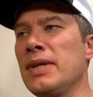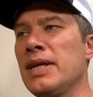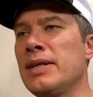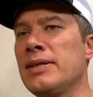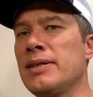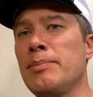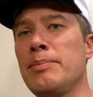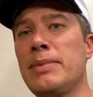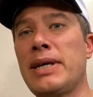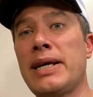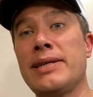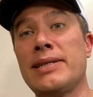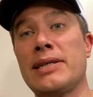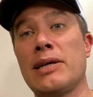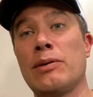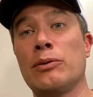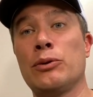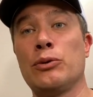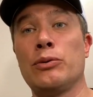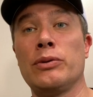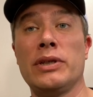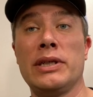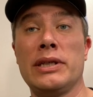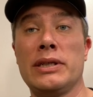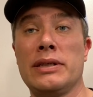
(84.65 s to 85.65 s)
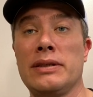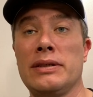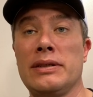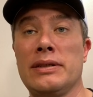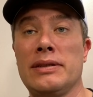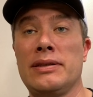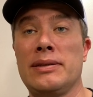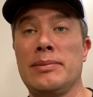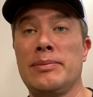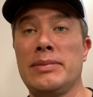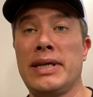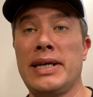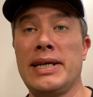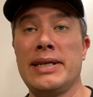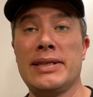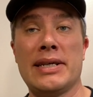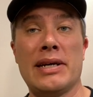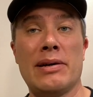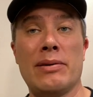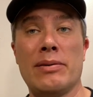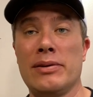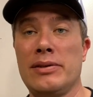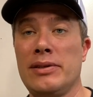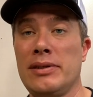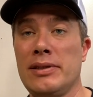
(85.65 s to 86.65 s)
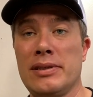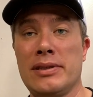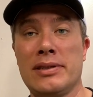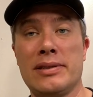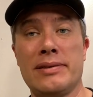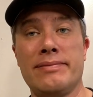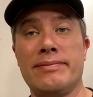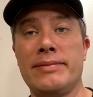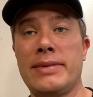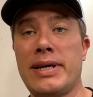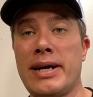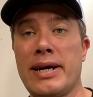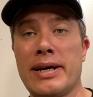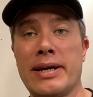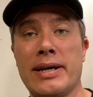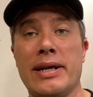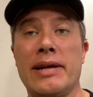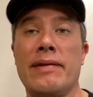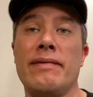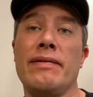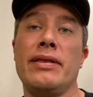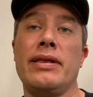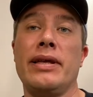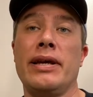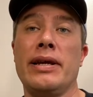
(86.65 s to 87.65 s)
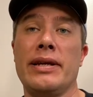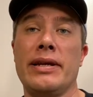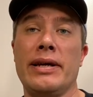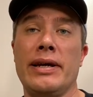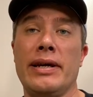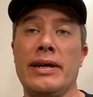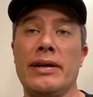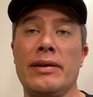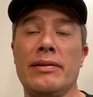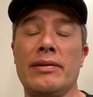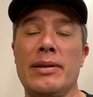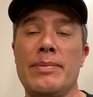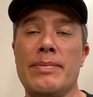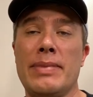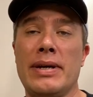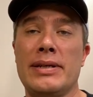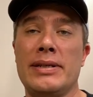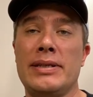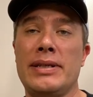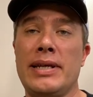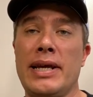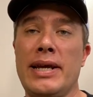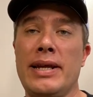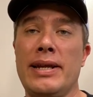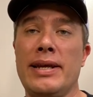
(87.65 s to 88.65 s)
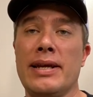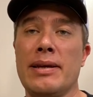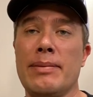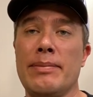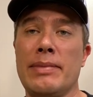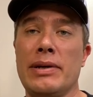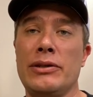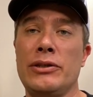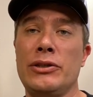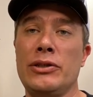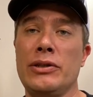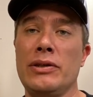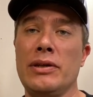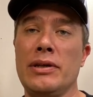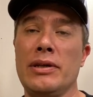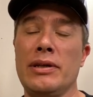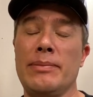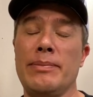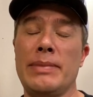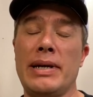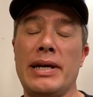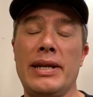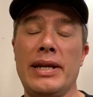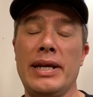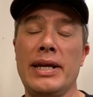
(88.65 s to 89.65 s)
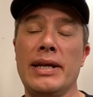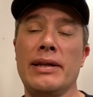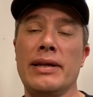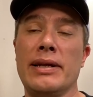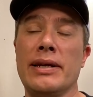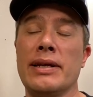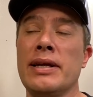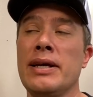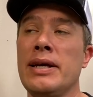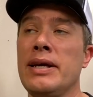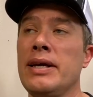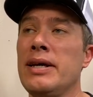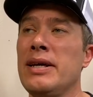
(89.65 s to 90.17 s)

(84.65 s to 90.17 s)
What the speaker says: Some days I was really good. Some days I was just knocking everything down in my standing and my shooting and my kneeling.